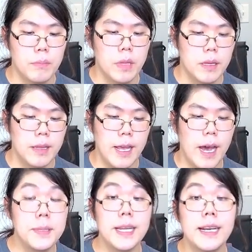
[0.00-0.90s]
They
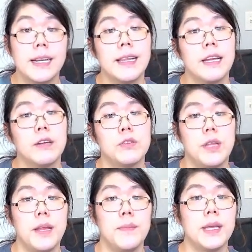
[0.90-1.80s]
updated it later so
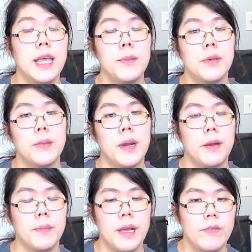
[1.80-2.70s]
that it became on the Marin
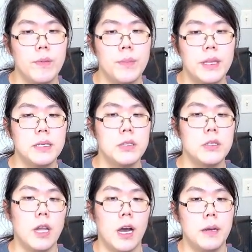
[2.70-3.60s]
platform, but this is
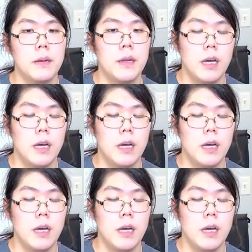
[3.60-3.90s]
not.